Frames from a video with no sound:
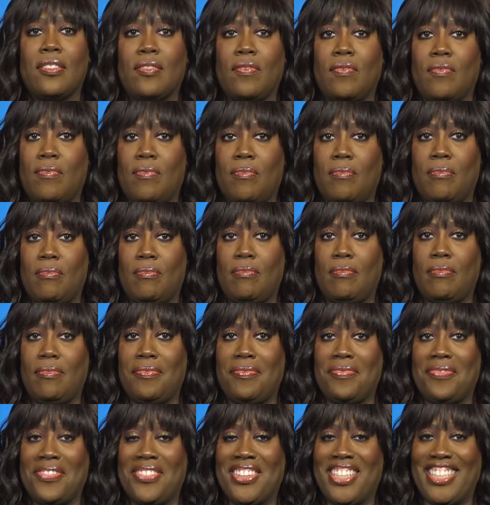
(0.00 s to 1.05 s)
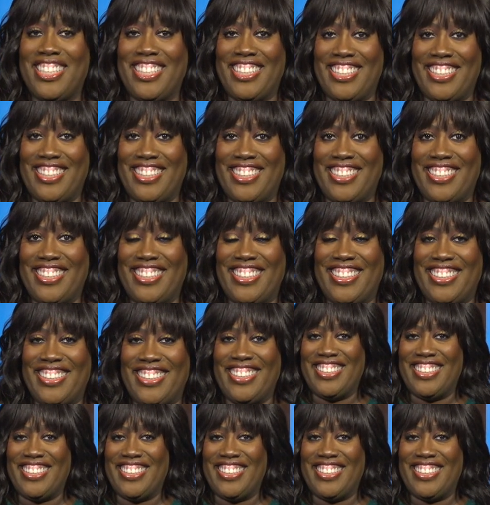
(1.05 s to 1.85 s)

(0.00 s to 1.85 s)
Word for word: It's Sheryl Underwood.